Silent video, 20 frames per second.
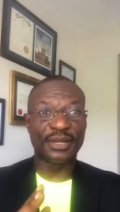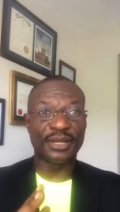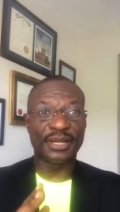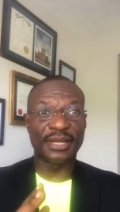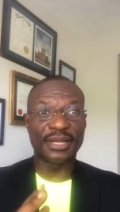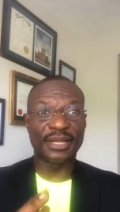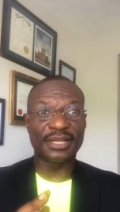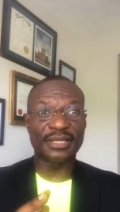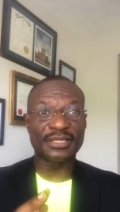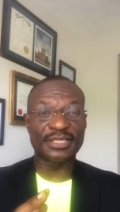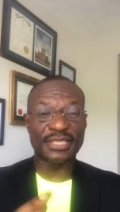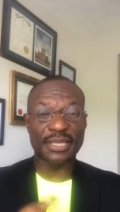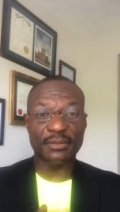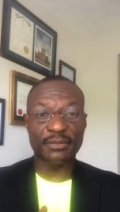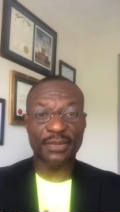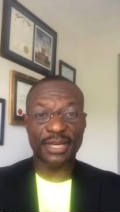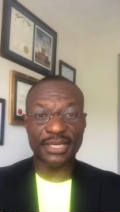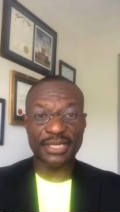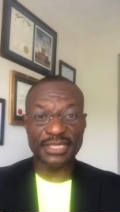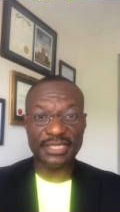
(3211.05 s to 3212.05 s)
uh,
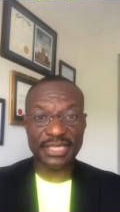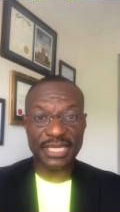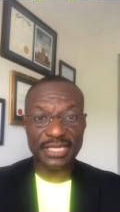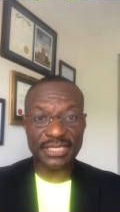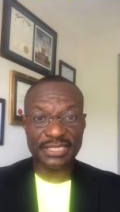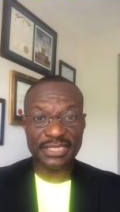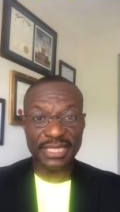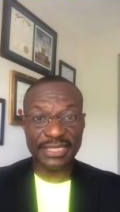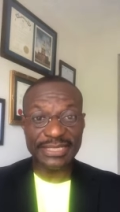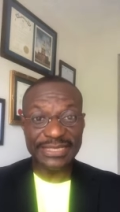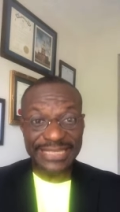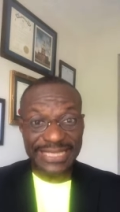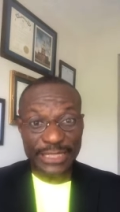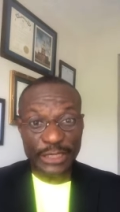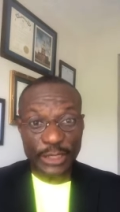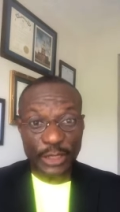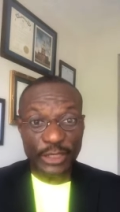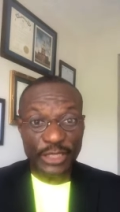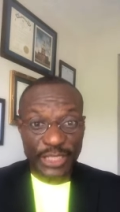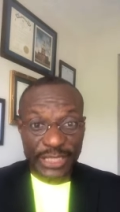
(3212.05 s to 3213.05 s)
somebody says that
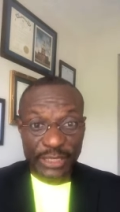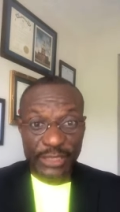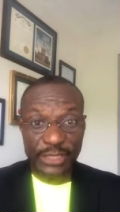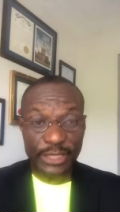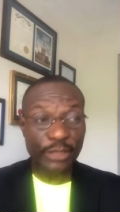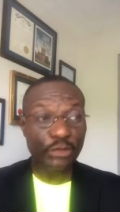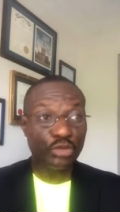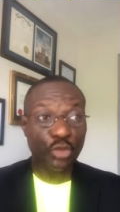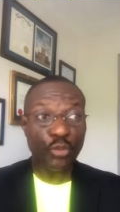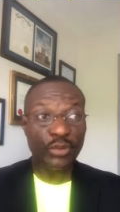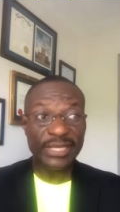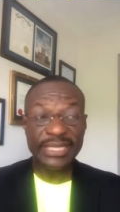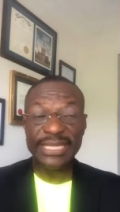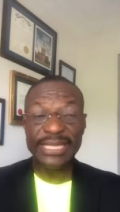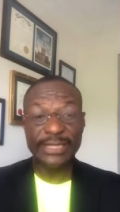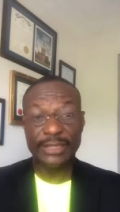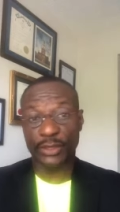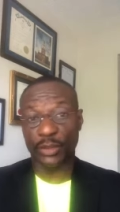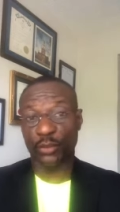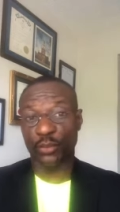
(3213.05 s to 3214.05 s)
dito, dito,
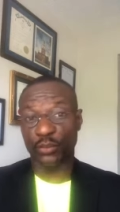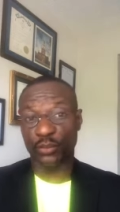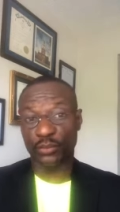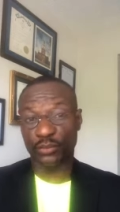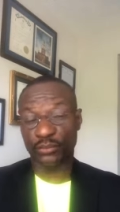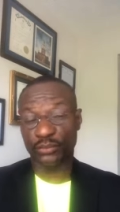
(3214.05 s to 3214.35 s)
dito.